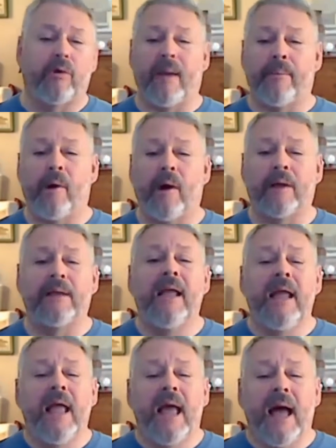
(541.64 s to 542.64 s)
up on
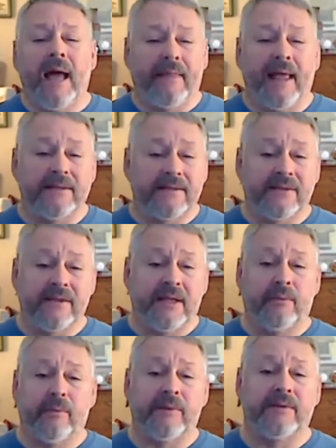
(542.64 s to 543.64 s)
unless
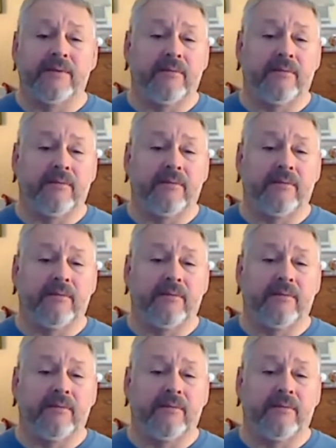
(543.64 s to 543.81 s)
it was